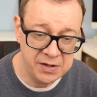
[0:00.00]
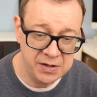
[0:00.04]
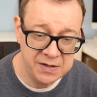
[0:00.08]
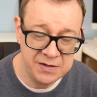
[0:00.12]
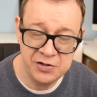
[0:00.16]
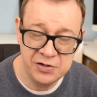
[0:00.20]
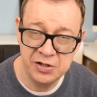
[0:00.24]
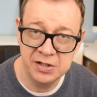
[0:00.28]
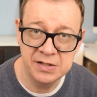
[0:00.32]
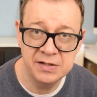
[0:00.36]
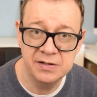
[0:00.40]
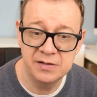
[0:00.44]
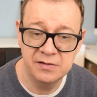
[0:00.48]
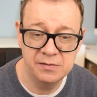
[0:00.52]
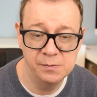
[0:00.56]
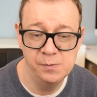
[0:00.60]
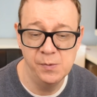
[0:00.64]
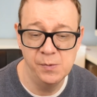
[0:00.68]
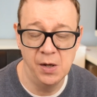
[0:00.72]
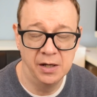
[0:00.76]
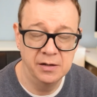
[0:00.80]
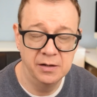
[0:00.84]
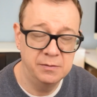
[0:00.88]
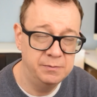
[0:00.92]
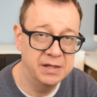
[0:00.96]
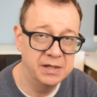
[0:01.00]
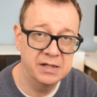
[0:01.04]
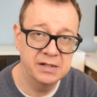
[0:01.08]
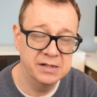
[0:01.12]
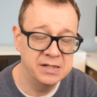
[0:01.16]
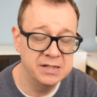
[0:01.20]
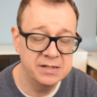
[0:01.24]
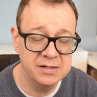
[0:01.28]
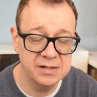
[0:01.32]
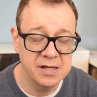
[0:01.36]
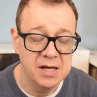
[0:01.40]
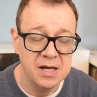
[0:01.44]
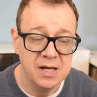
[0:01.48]
is just not
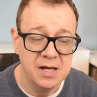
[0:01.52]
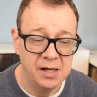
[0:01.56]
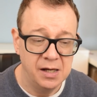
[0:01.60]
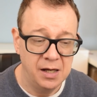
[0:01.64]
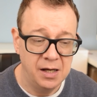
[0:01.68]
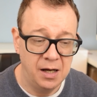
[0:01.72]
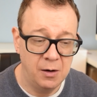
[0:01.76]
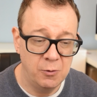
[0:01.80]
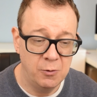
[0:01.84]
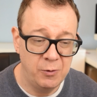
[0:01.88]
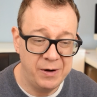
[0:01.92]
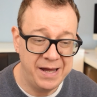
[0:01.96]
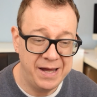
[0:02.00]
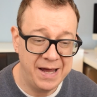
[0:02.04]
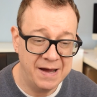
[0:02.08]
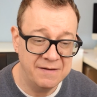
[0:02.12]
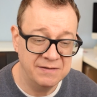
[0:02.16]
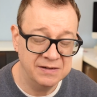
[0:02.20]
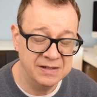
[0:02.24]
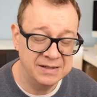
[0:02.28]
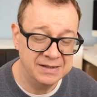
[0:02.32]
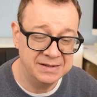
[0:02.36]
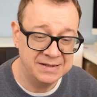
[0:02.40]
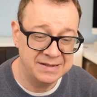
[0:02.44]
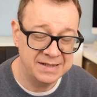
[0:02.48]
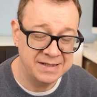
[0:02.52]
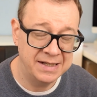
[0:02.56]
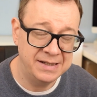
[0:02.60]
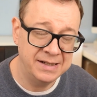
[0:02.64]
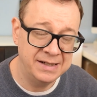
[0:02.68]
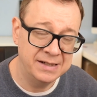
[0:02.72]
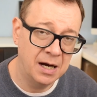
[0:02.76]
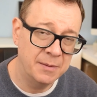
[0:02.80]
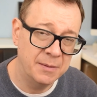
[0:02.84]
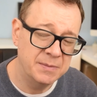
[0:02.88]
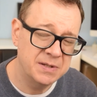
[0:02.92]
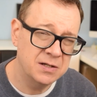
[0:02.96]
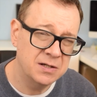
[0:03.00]
because uh, we haven't set it up.